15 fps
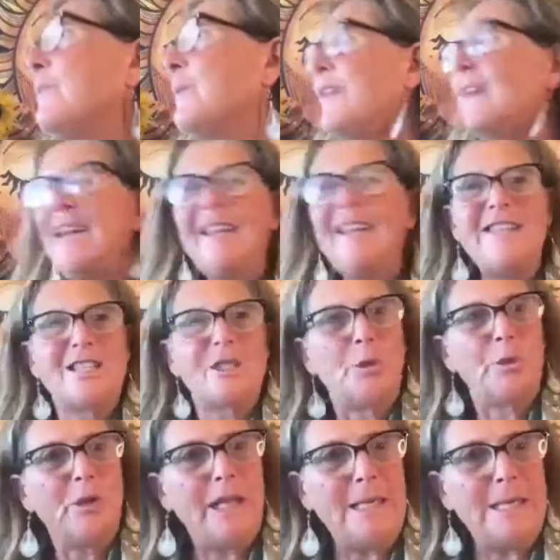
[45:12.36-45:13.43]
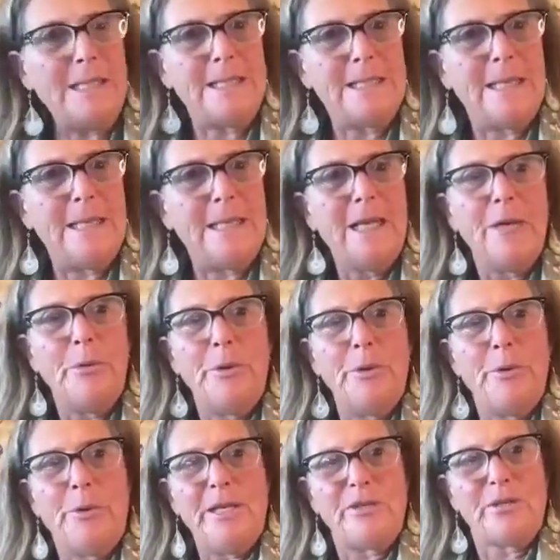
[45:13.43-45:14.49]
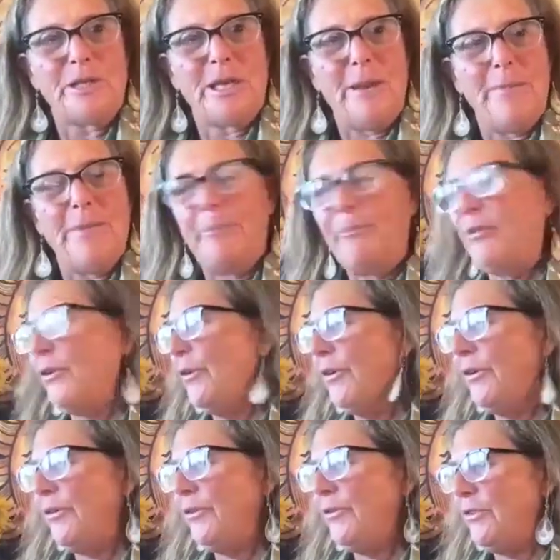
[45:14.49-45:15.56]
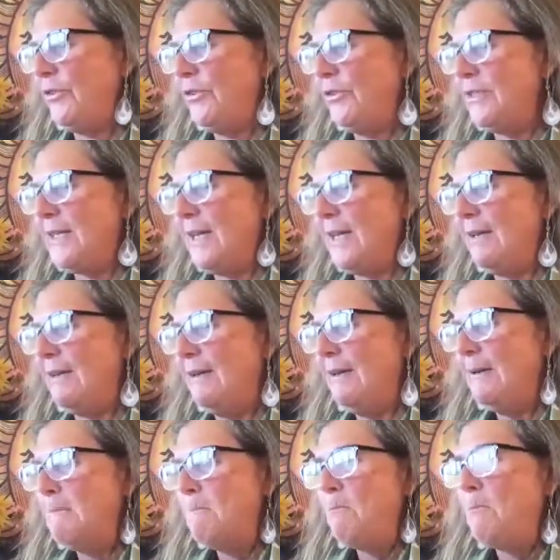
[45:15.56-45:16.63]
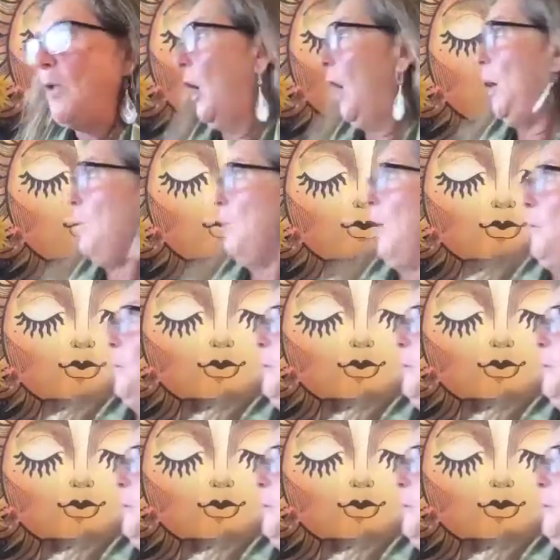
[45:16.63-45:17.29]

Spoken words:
And this old lady said, when the waitress came up to her, she said, "I want